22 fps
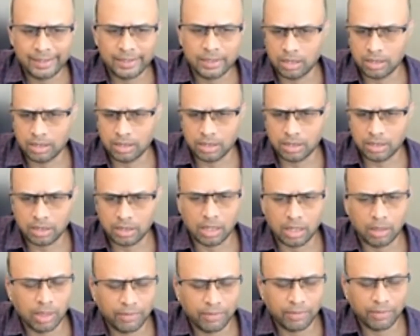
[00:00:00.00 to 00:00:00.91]
last
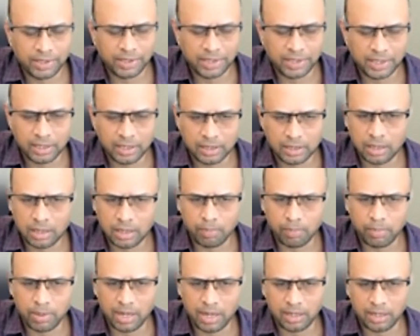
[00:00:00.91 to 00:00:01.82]
couple of years,
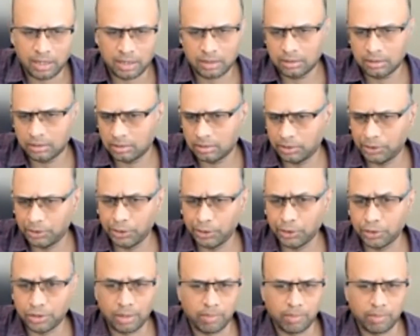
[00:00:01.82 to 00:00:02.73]
huge
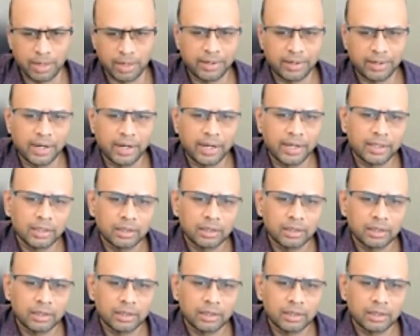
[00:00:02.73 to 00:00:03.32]
supply, right?